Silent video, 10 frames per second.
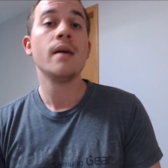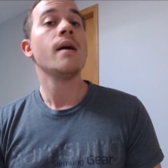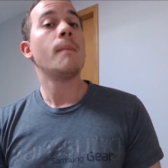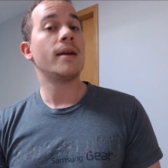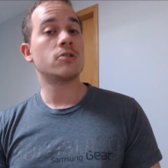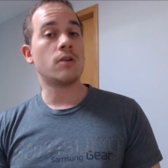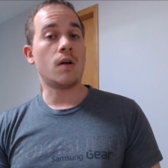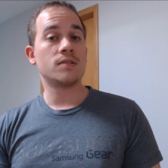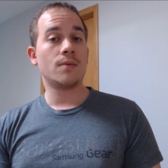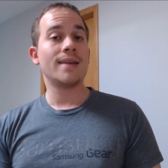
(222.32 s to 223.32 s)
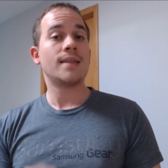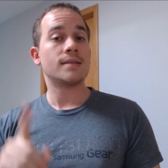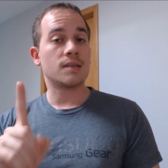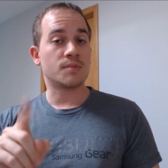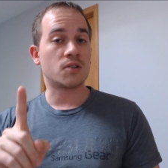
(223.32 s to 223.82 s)
Make sure to also hit that
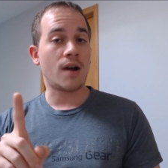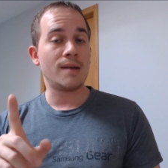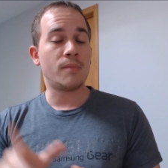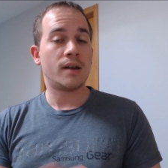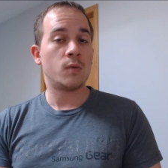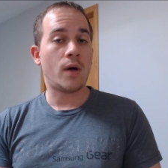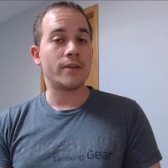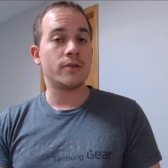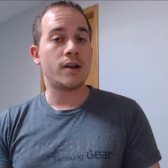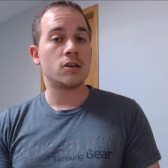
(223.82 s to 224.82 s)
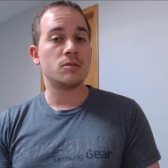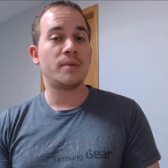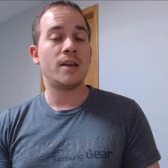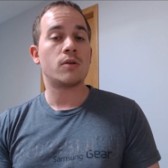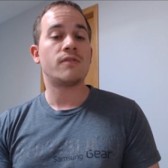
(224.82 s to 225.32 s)
subscribe button while you're there to
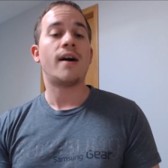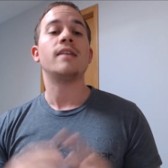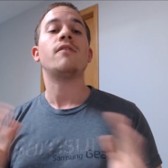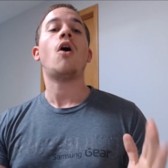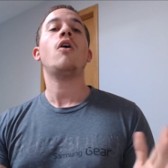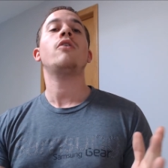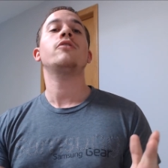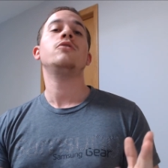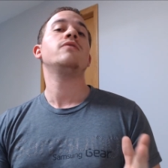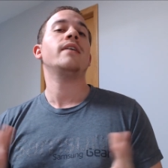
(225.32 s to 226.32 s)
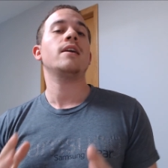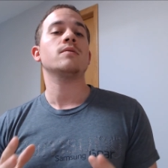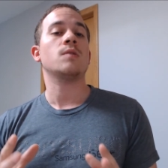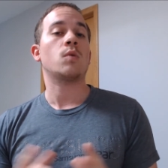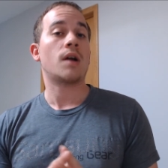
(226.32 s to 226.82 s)
be notified of all the new
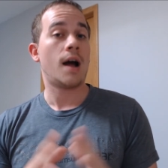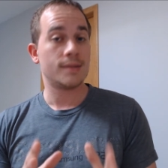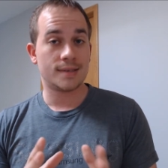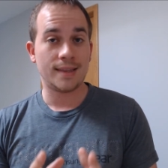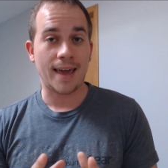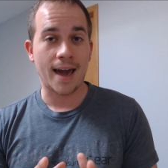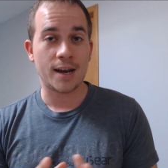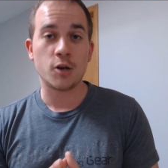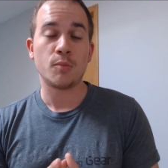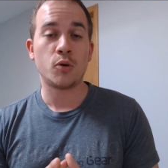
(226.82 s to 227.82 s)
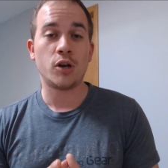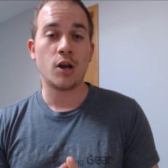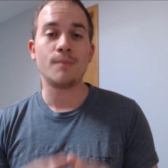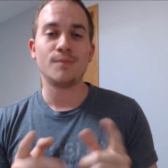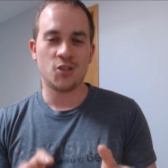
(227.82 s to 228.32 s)
videos that we're constantly adding and putting
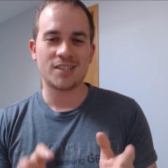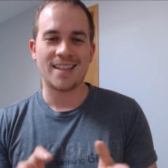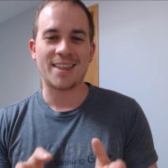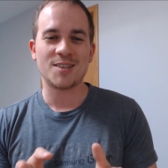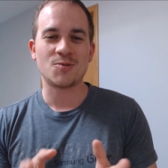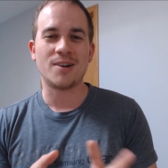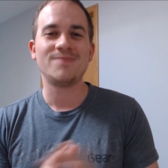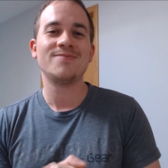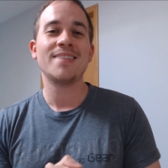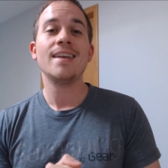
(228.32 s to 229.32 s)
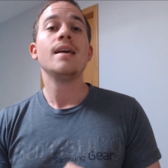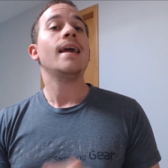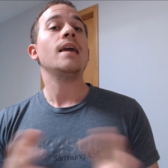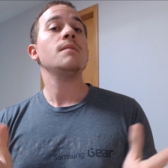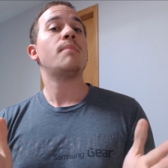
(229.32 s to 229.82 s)
up, just like this one.
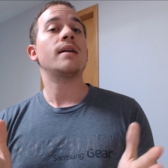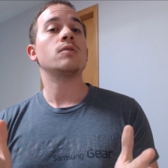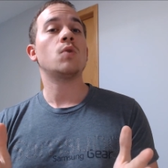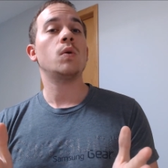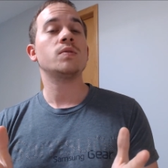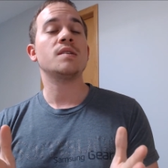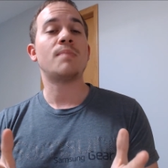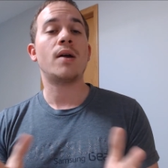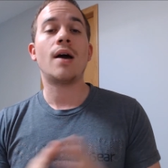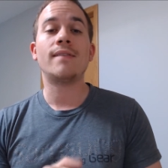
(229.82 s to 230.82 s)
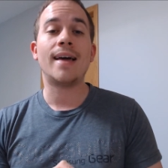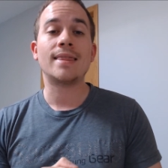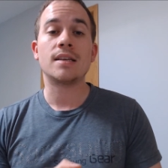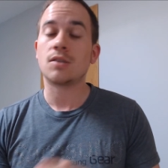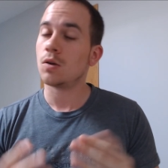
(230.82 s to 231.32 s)
Y para todos los hispanos
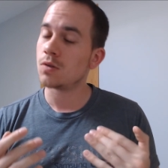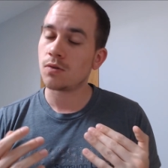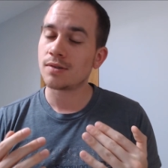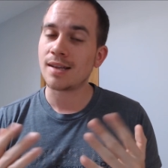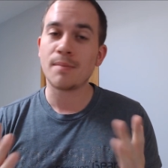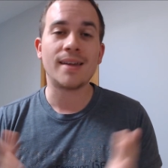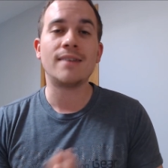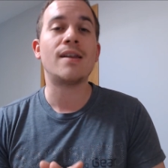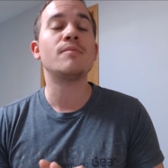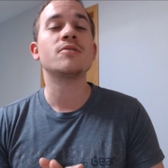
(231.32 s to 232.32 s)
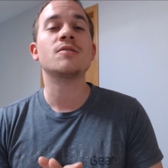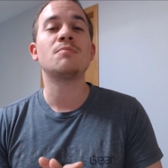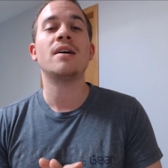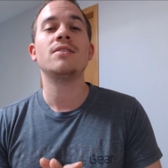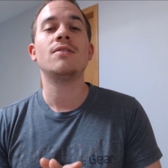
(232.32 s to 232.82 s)
hablantes, nosotros también hablamos
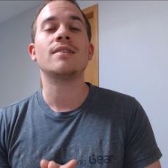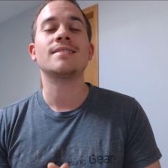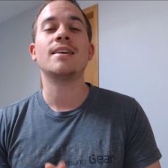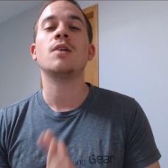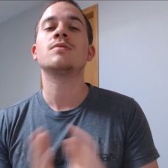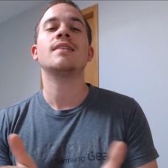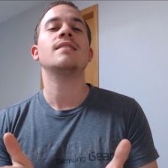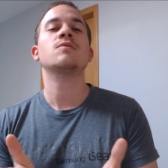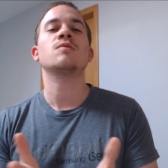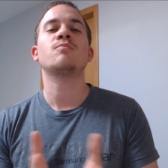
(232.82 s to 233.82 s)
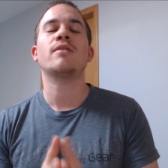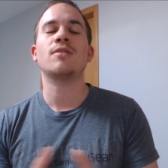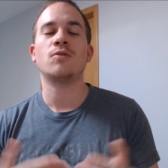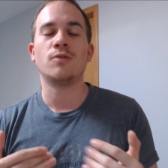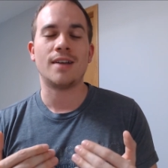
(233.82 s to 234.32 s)
español, así que ustedes nos
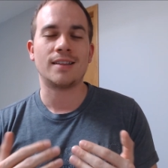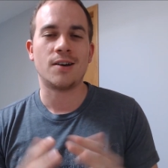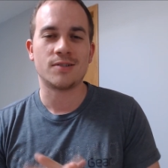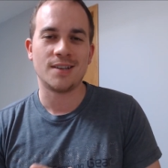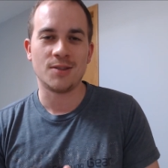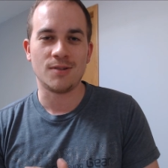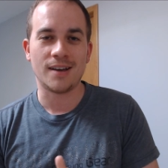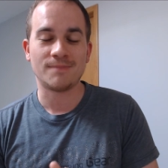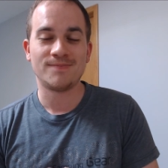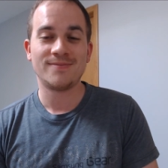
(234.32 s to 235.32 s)
pueden contactar sin duda.